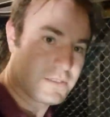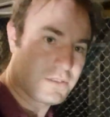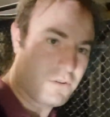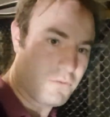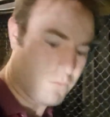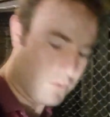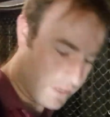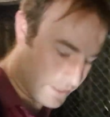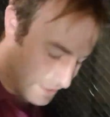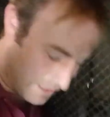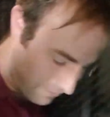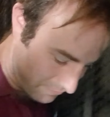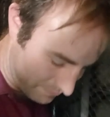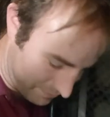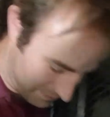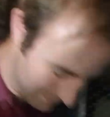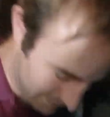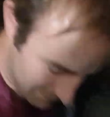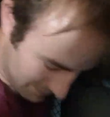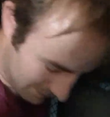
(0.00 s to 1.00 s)
a long way down.
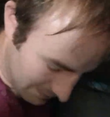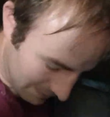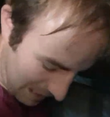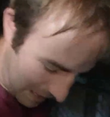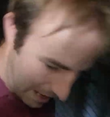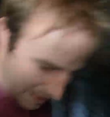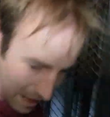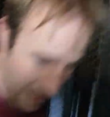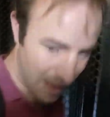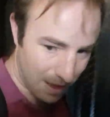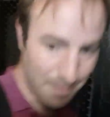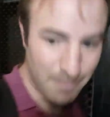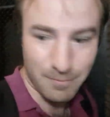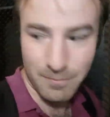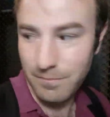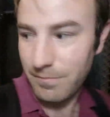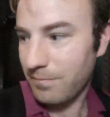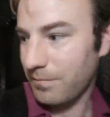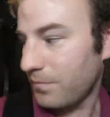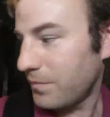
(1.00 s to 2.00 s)

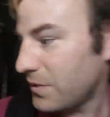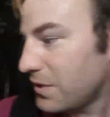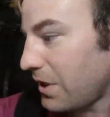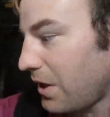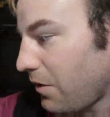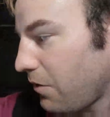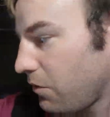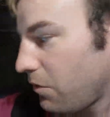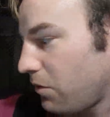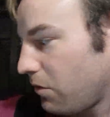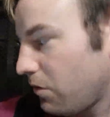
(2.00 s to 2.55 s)
Um, so,